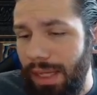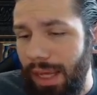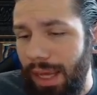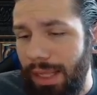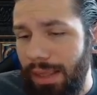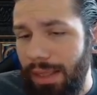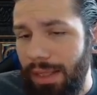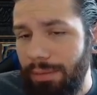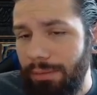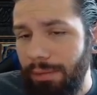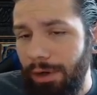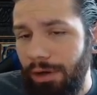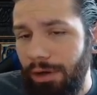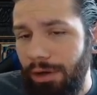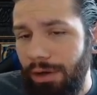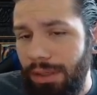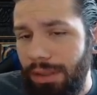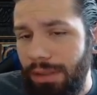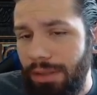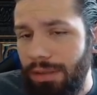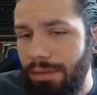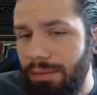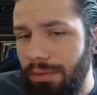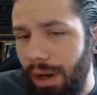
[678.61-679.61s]
And then we're going
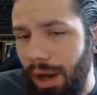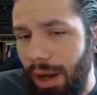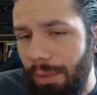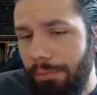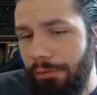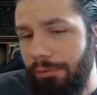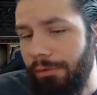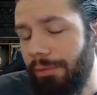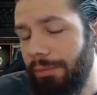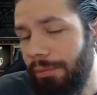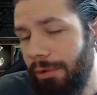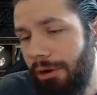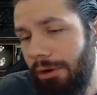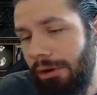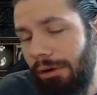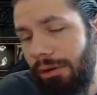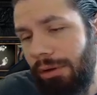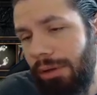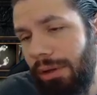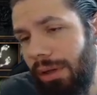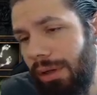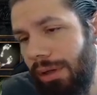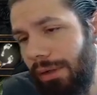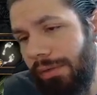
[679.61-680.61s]
to swap from
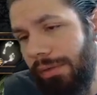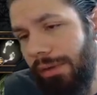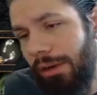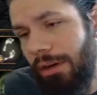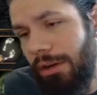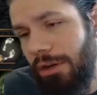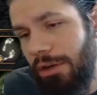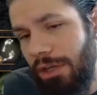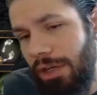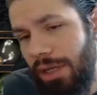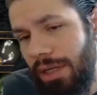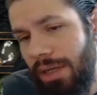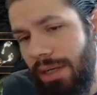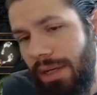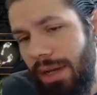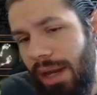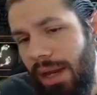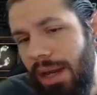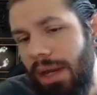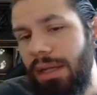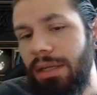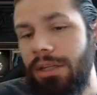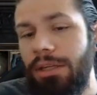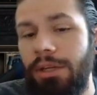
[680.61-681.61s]
cold conversion
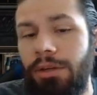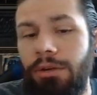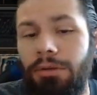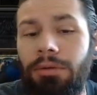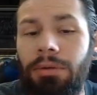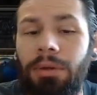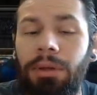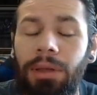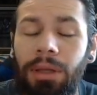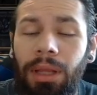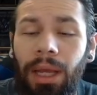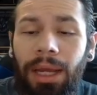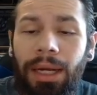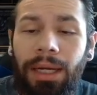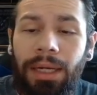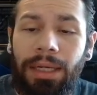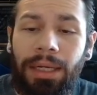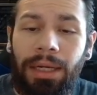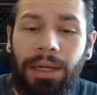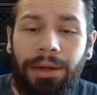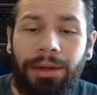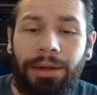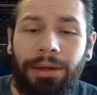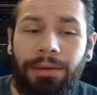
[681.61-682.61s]
to
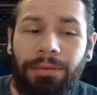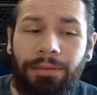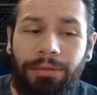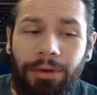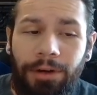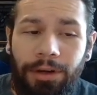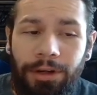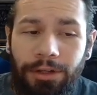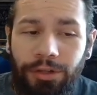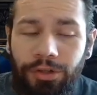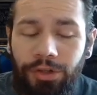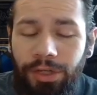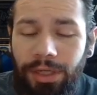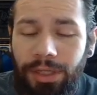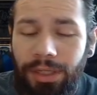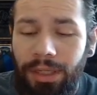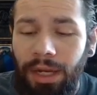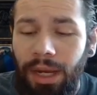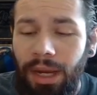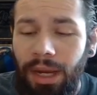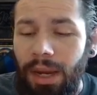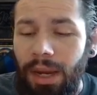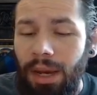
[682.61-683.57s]
lightning conversion,